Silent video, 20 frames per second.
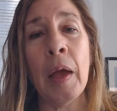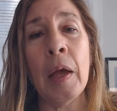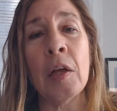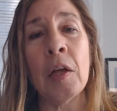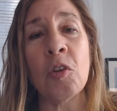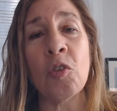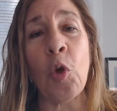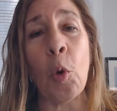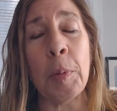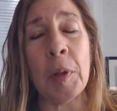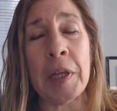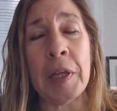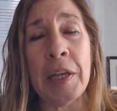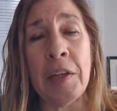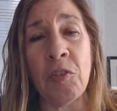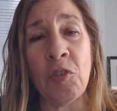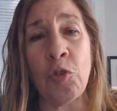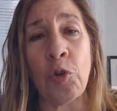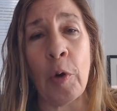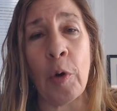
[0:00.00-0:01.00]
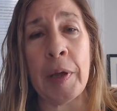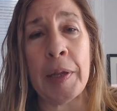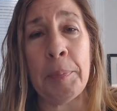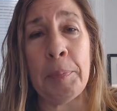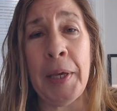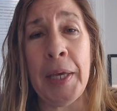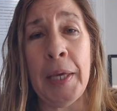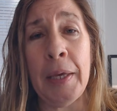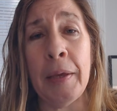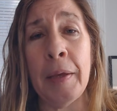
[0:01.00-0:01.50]
So please join
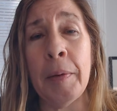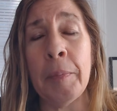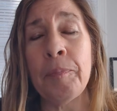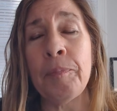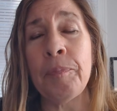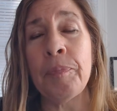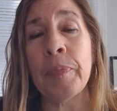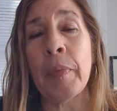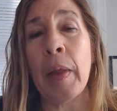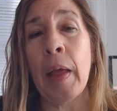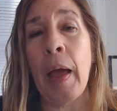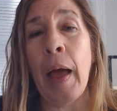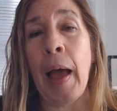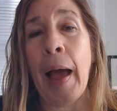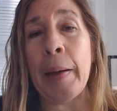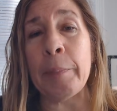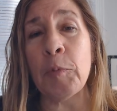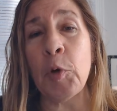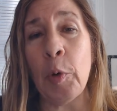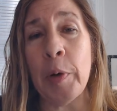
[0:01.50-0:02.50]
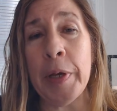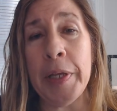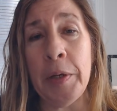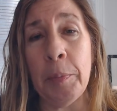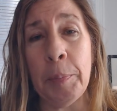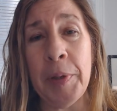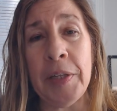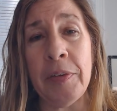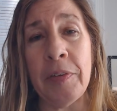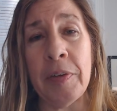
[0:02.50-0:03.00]
me. I'm going
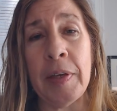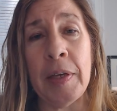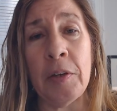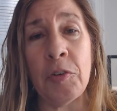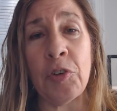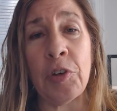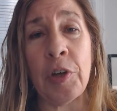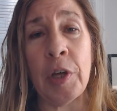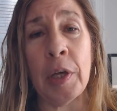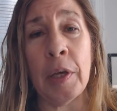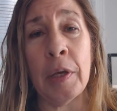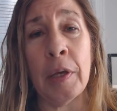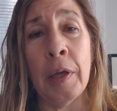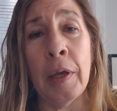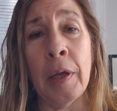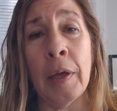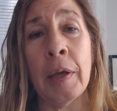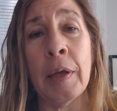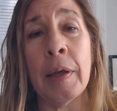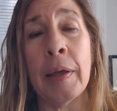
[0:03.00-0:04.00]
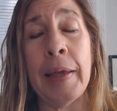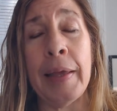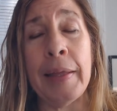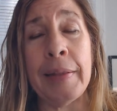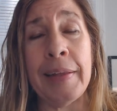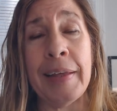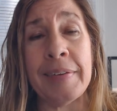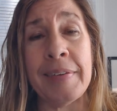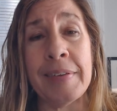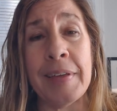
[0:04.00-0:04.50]
to be teaching
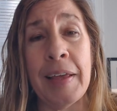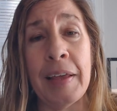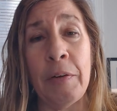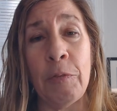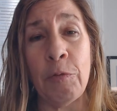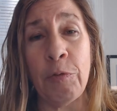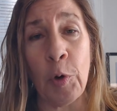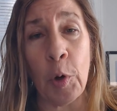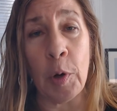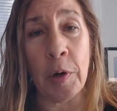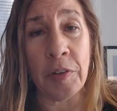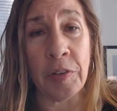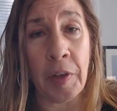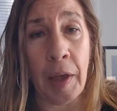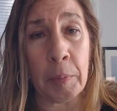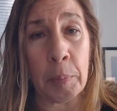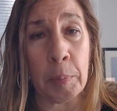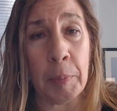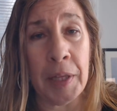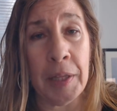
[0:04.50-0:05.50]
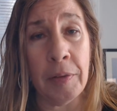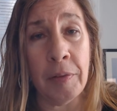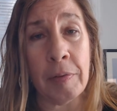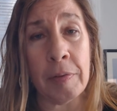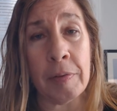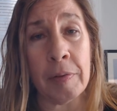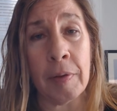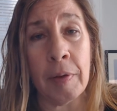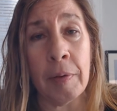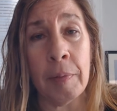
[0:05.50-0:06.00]
this in 4
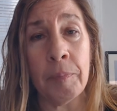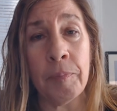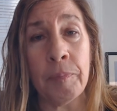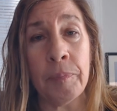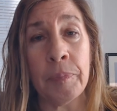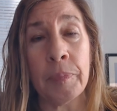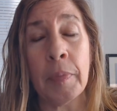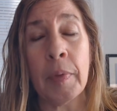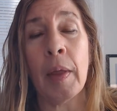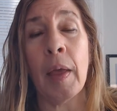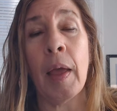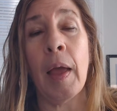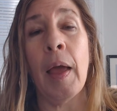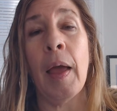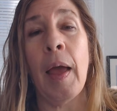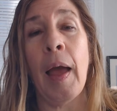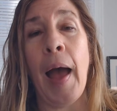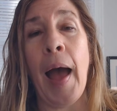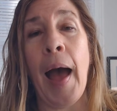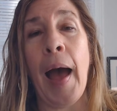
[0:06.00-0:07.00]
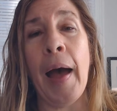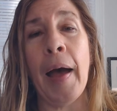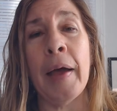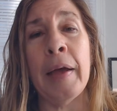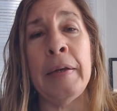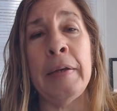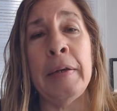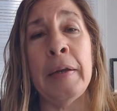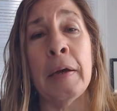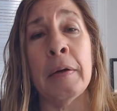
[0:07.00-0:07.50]
segments
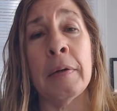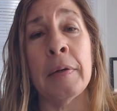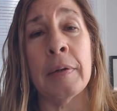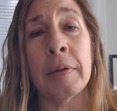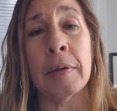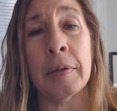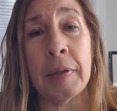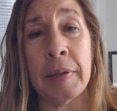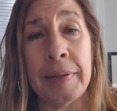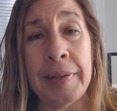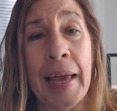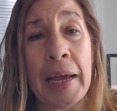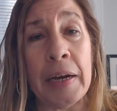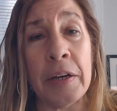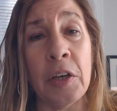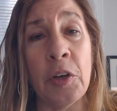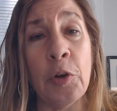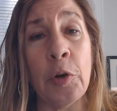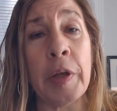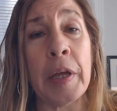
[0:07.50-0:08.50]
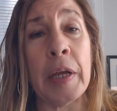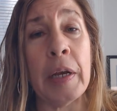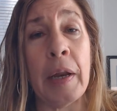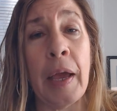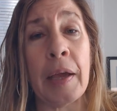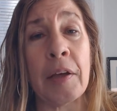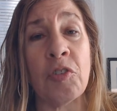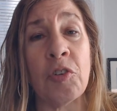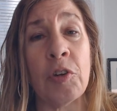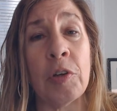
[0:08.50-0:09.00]
on getting your
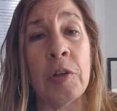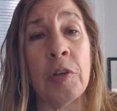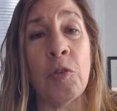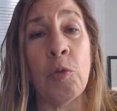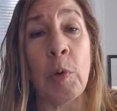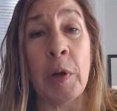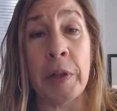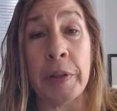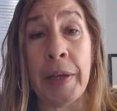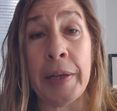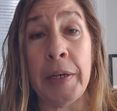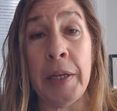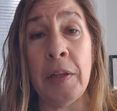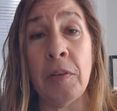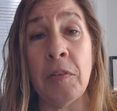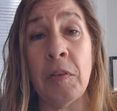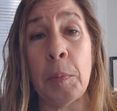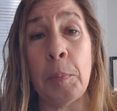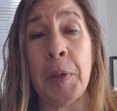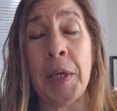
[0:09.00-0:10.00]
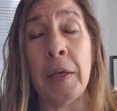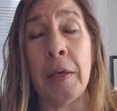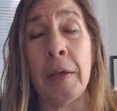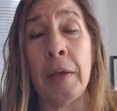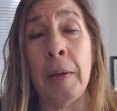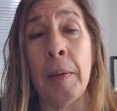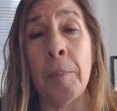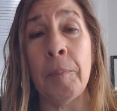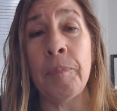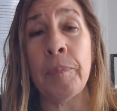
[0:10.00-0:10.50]
connections where they need to
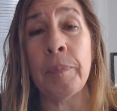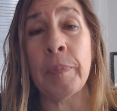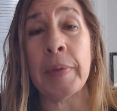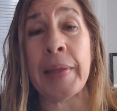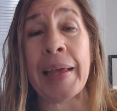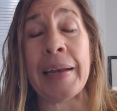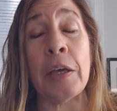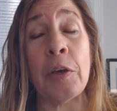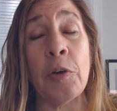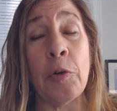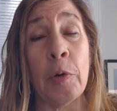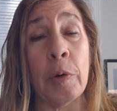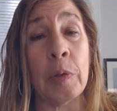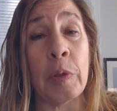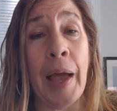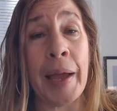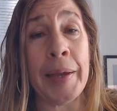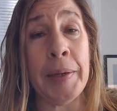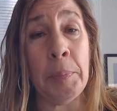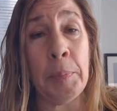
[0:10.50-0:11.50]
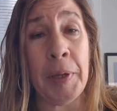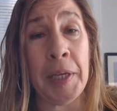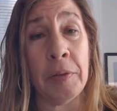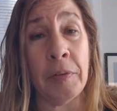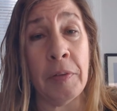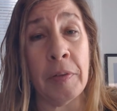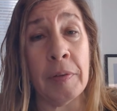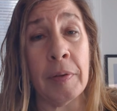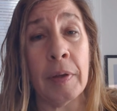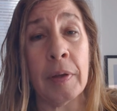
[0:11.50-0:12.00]
be, getting your
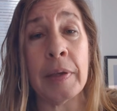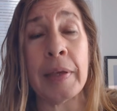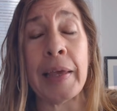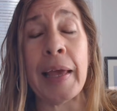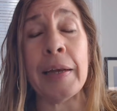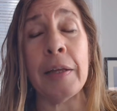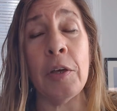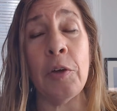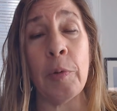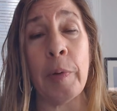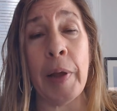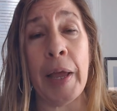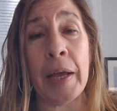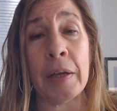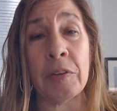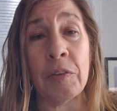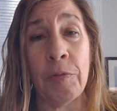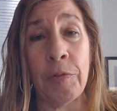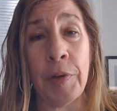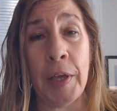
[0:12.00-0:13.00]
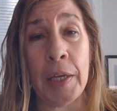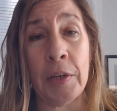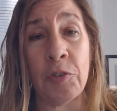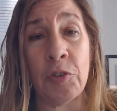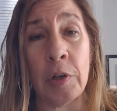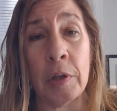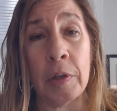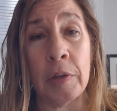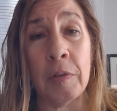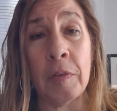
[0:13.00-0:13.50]
alignments, getting your
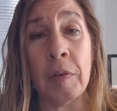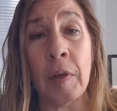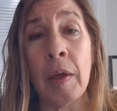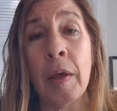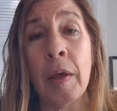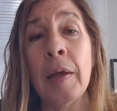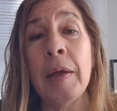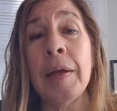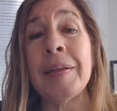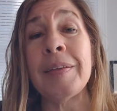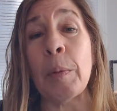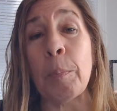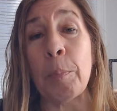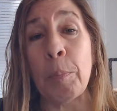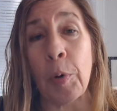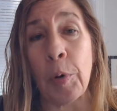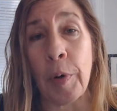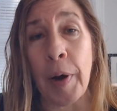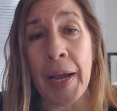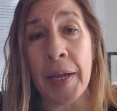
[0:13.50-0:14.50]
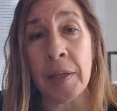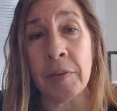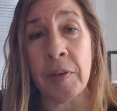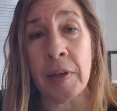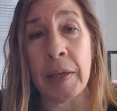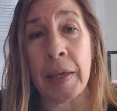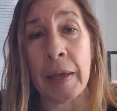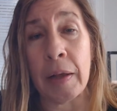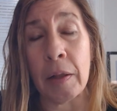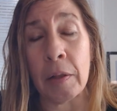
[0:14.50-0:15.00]
activations, the
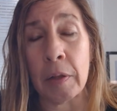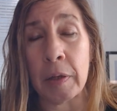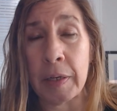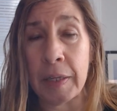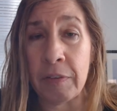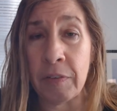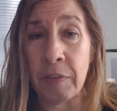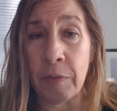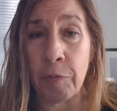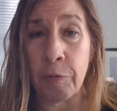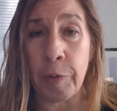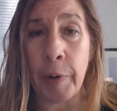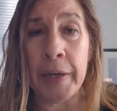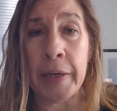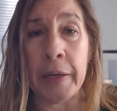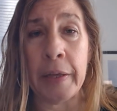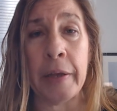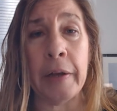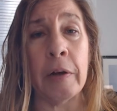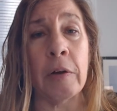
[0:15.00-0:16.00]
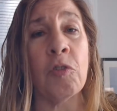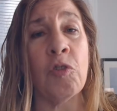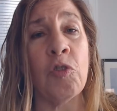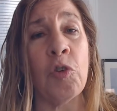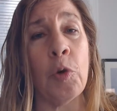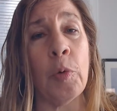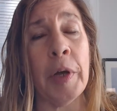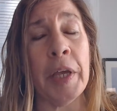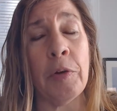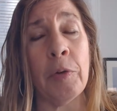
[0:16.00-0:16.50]
practicalities of right here,
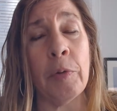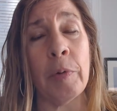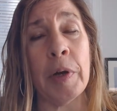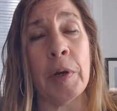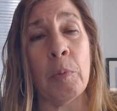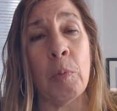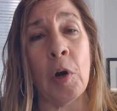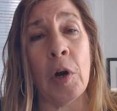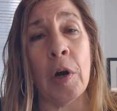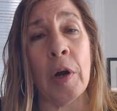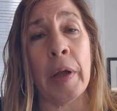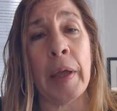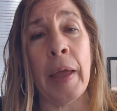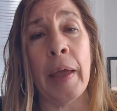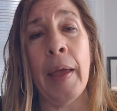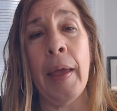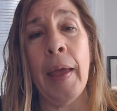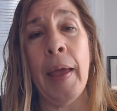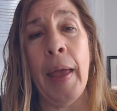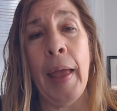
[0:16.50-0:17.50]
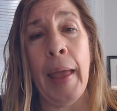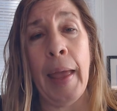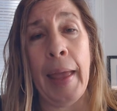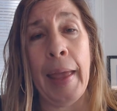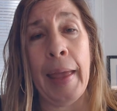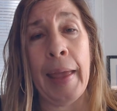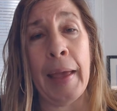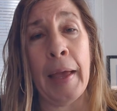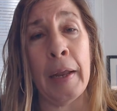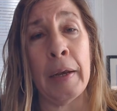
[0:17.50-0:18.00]
doing grid work,
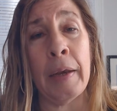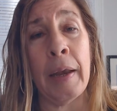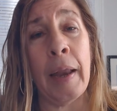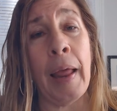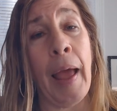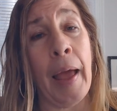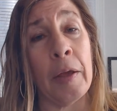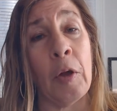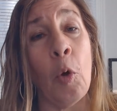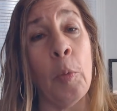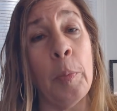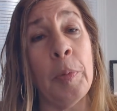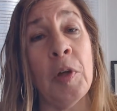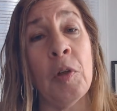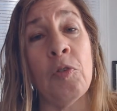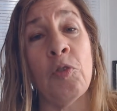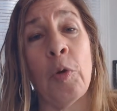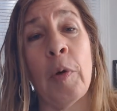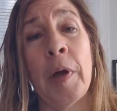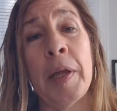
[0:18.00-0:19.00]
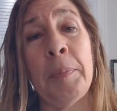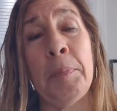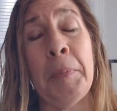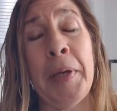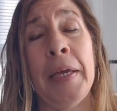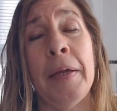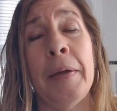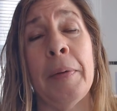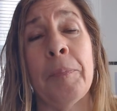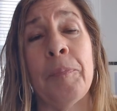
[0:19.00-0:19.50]
and I hope you'll join
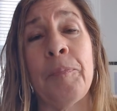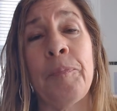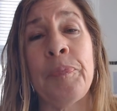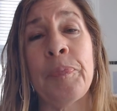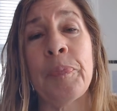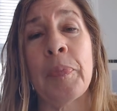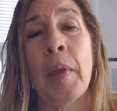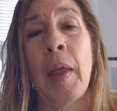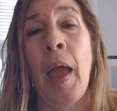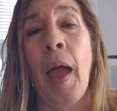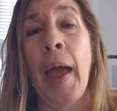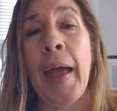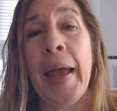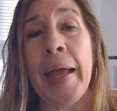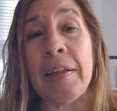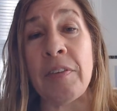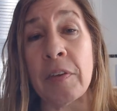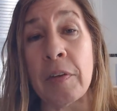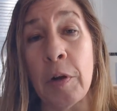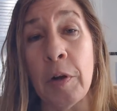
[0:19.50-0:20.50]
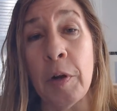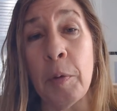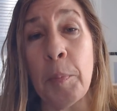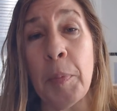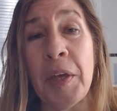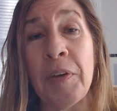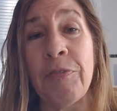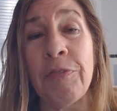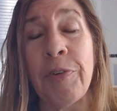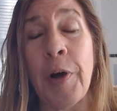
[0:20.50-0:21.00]
me. It's going to
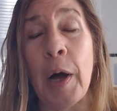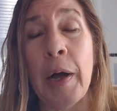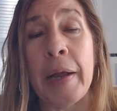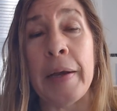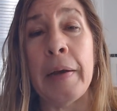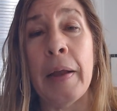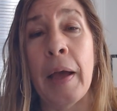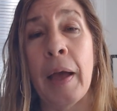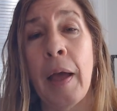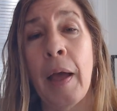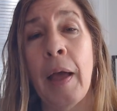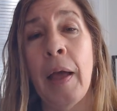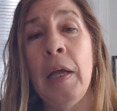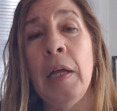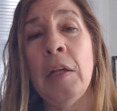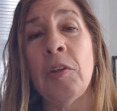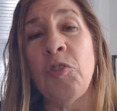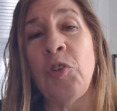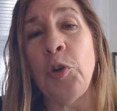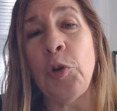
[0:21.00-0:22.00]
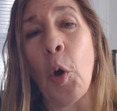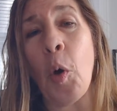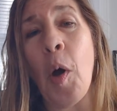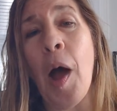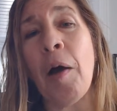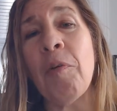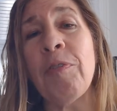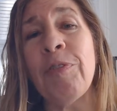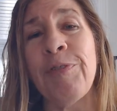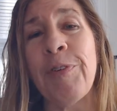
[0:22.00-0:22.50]
be fun. Do you know
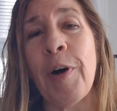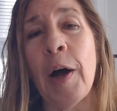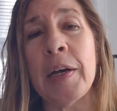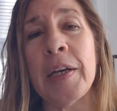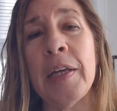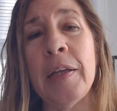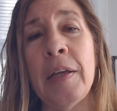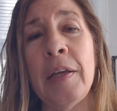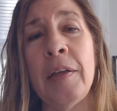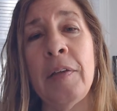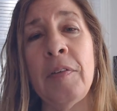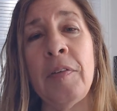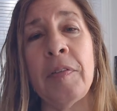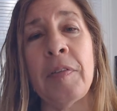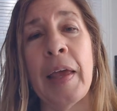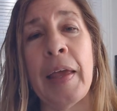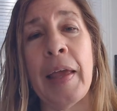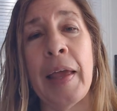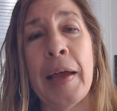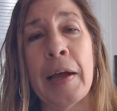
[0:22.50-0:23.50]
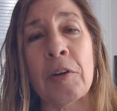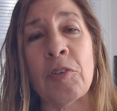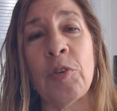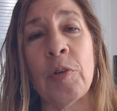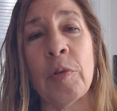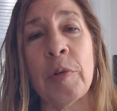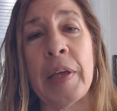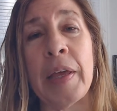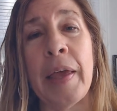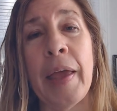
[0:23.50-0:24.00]
how fun it is to
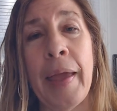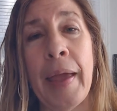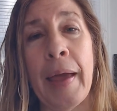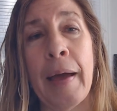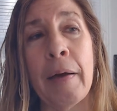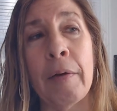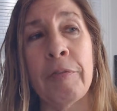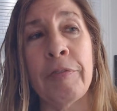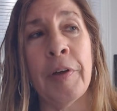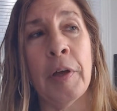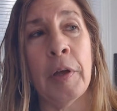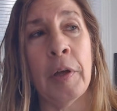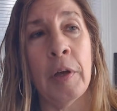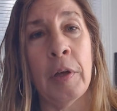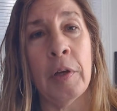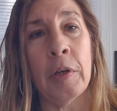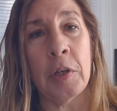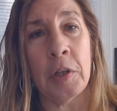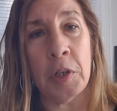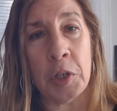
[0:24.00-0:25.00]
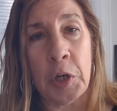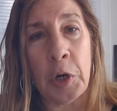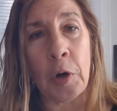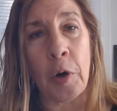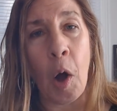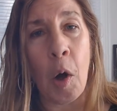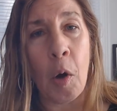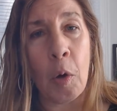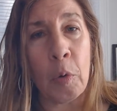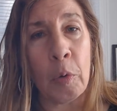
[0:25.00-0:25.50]
actually have
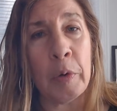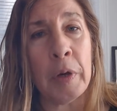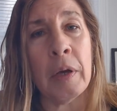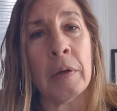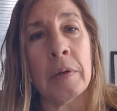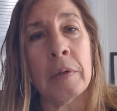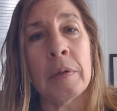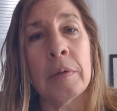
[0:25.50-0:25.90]
your own,